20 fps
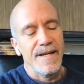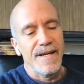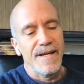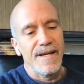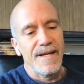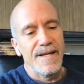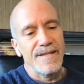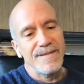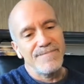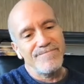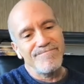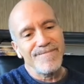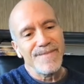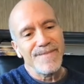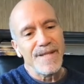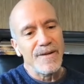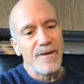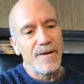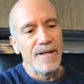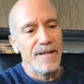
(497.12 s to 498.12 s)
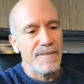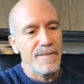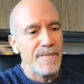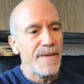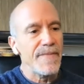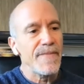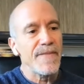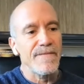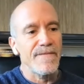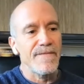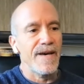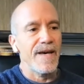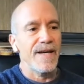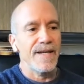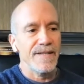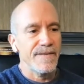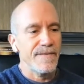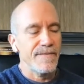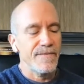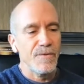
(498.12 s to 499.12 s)
and I lament the
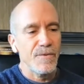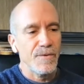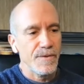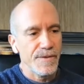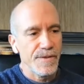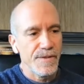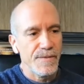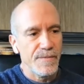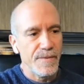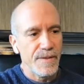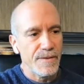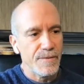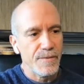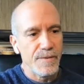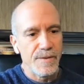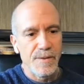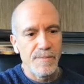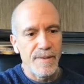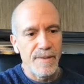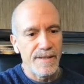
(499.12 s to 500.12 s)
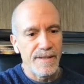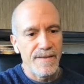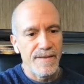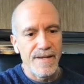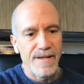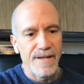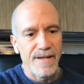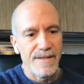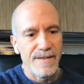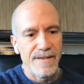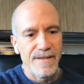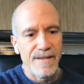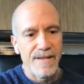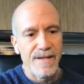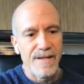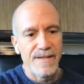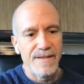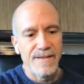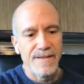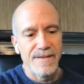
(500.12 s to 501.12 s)
fact, of course, in retrospect,
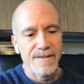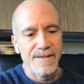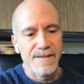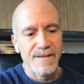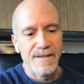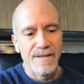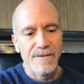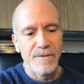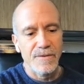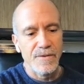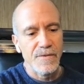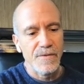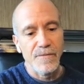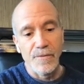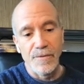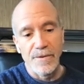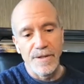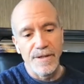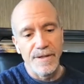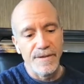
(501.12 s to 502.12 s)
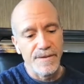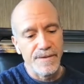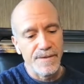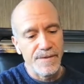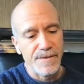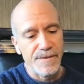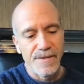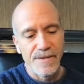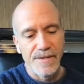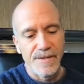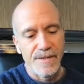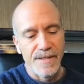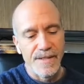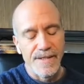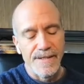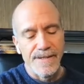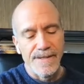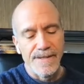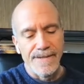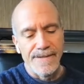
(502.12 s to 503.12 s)
that in those 4 years,
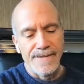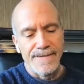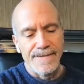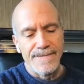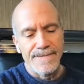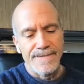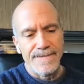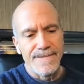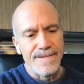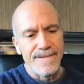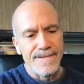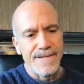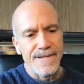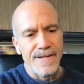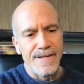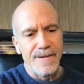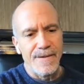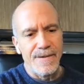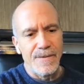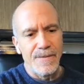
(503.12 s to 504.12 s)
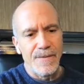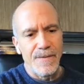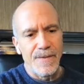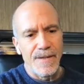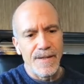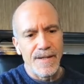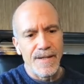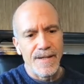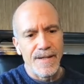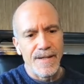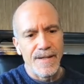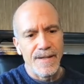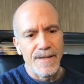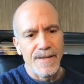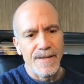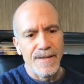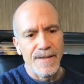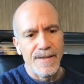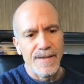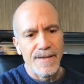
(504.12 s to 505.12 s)
you know,
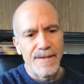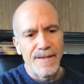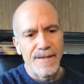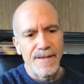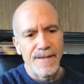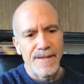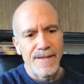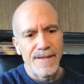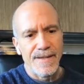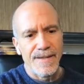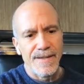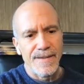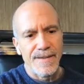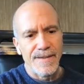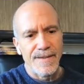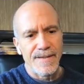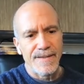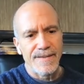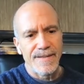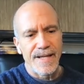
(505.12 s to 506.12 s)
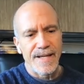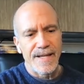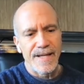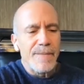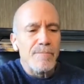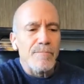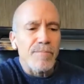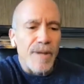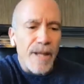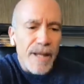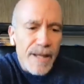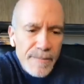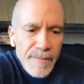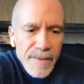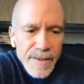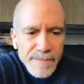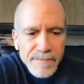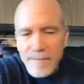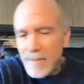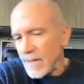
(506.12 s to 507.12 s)
uh, I can't blame
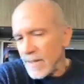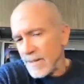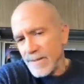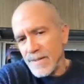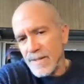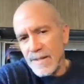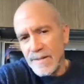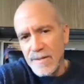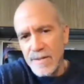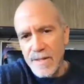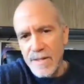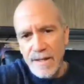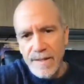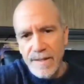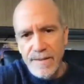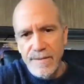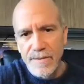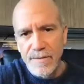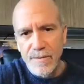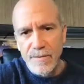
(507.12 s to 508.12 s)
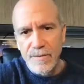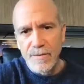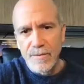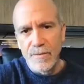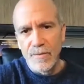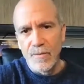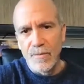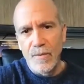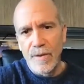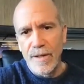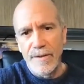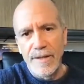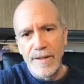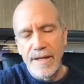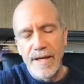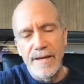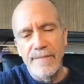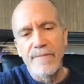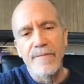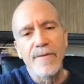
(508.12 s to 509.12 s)
him because that's not where he
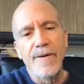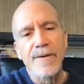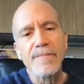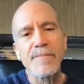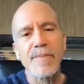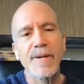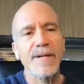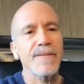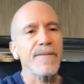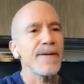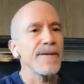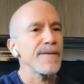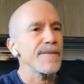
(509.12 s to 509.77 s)
came from, but